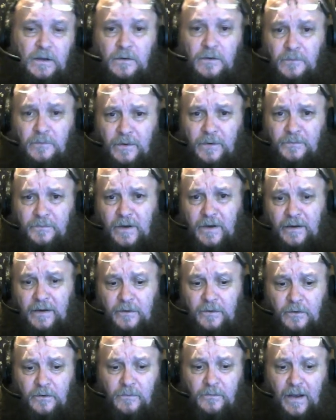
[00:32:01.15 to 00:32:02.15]
What I'm trying to
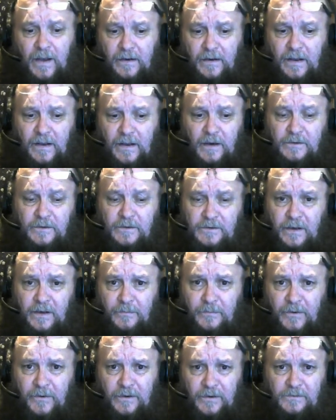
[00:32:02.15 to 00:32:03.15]
do right now is
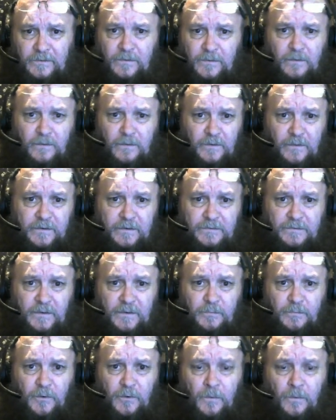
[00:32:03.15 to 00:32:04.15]
keep it extremely
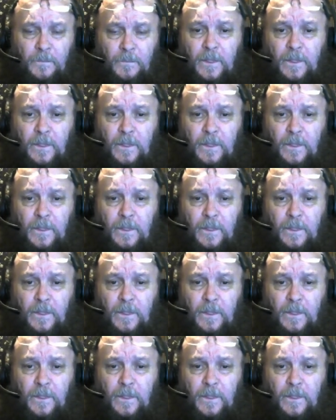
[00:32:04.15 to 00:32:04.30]
simple